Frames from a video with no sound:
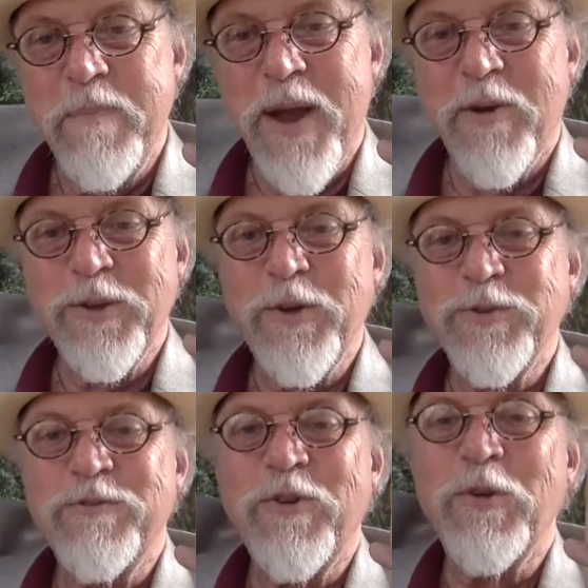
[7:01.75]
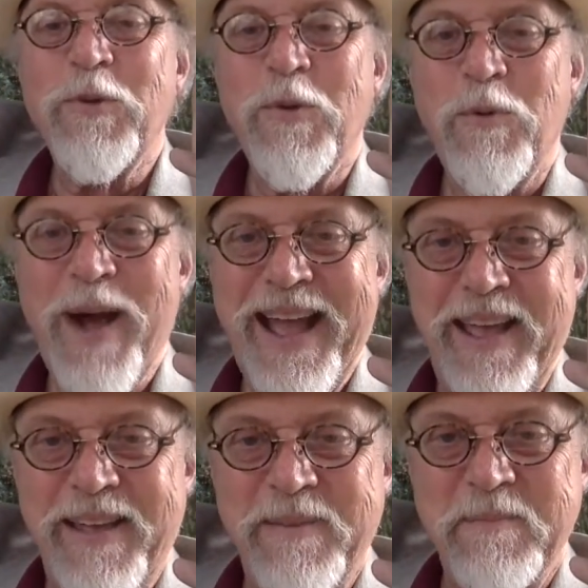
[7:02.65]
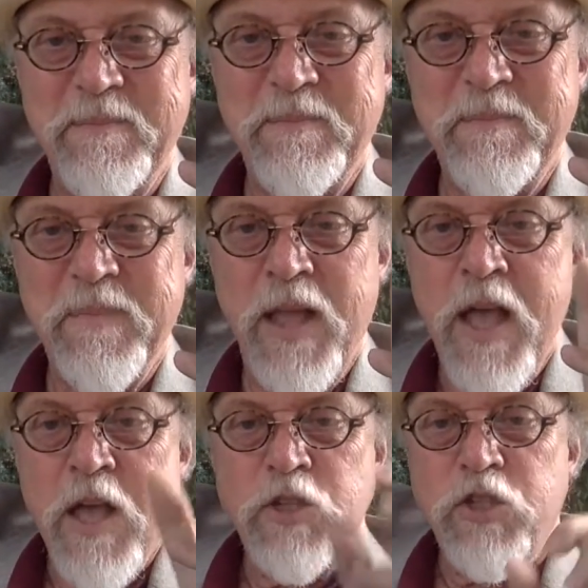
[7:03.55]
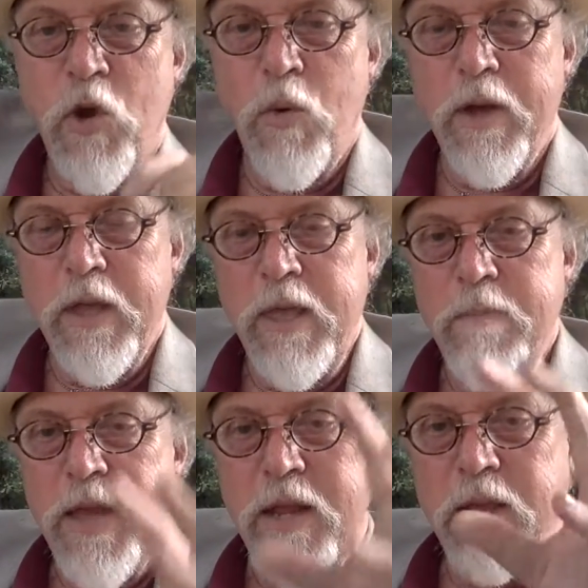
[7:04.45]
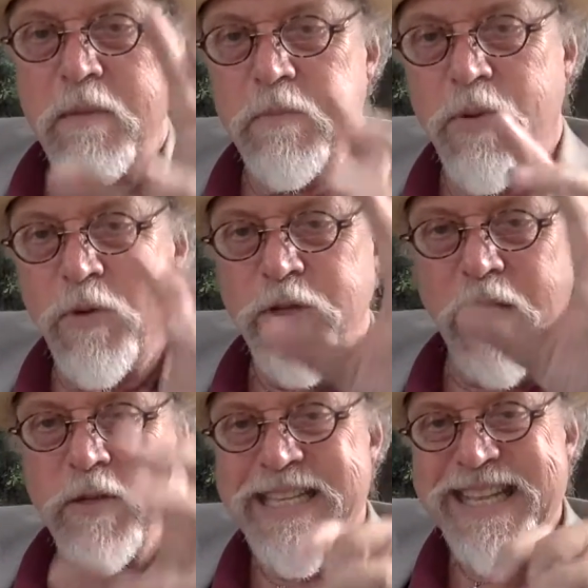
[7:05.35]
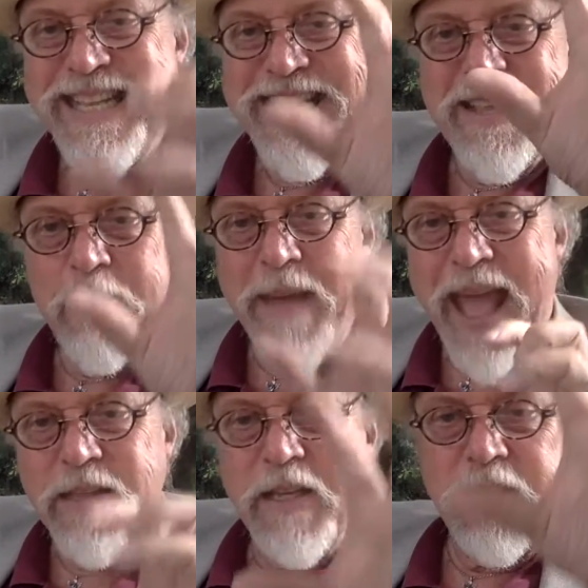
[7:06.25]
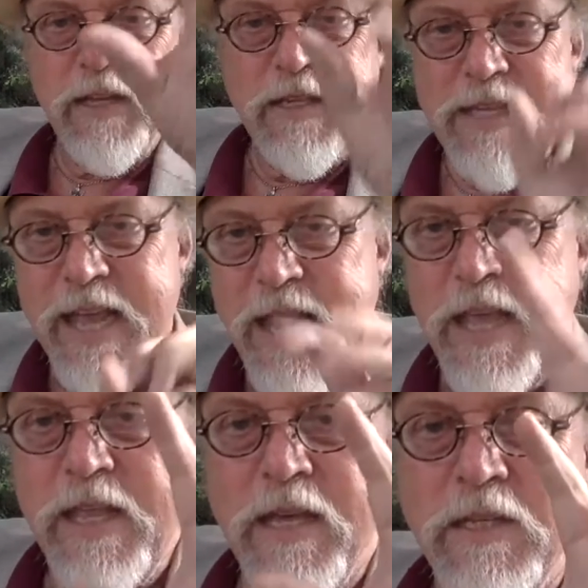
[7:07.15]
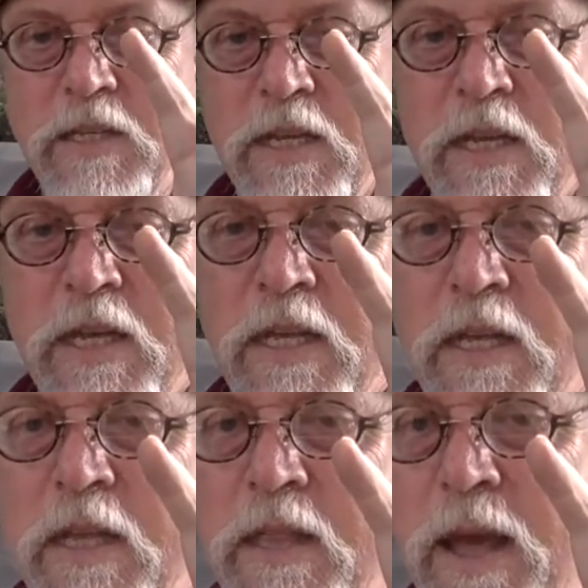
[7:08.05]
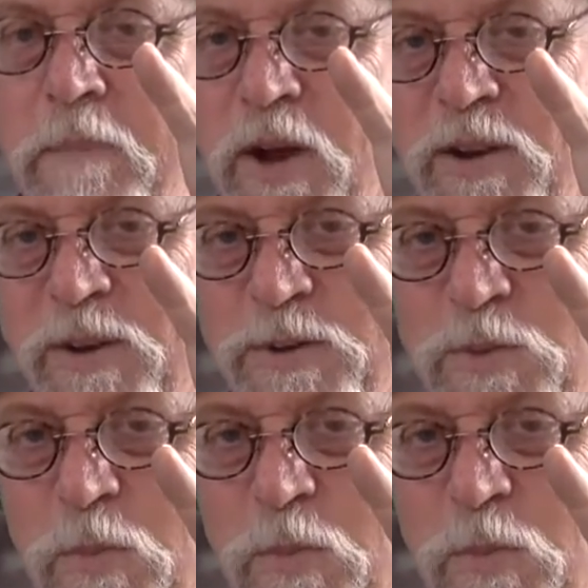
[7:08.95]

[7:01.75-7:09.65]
parent goes further away. So emitting protest, demandingness, neediness, that parent goes